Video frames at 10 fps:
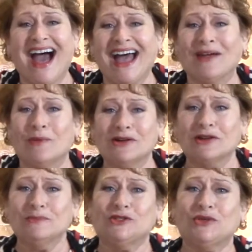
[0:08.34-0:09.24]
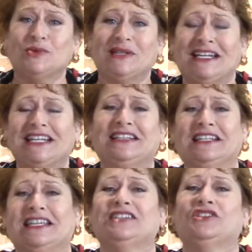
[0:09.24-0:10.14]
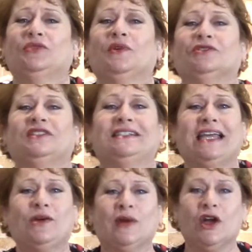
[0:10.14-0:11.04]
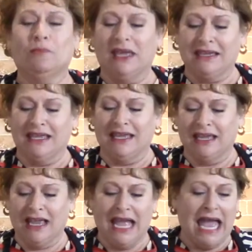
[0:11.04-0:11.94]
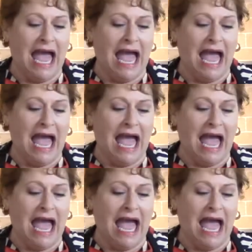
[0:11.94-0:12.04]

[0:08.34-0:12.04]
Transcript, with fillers: Hi, welcome to Nina in the Kitchen, where today we are making